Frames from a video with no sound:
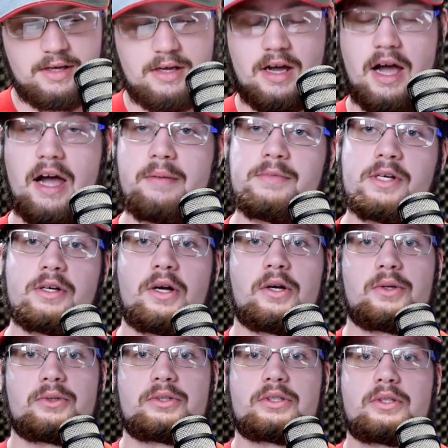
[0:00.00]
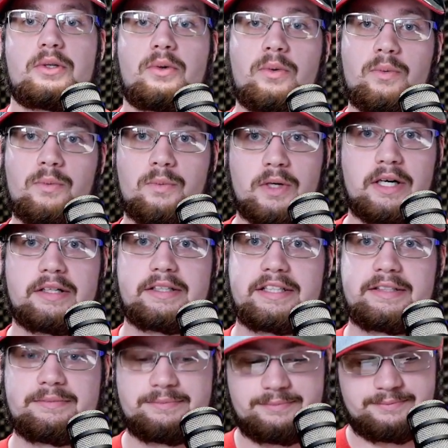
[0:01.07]
I'm your host, Wally.
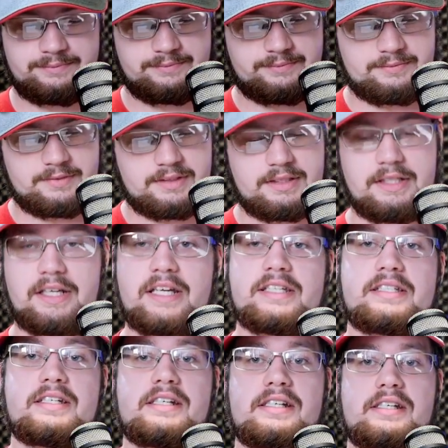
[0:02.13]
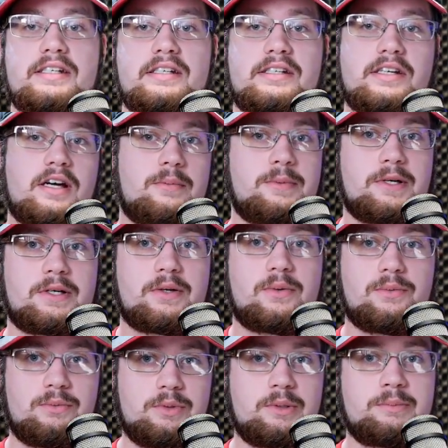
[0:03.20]
Today's D&D topic
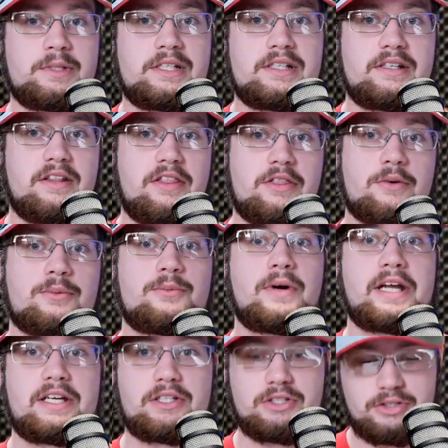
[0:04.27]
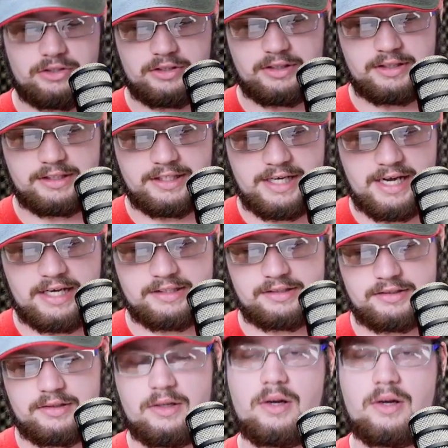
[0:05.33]
will be the Ranger class.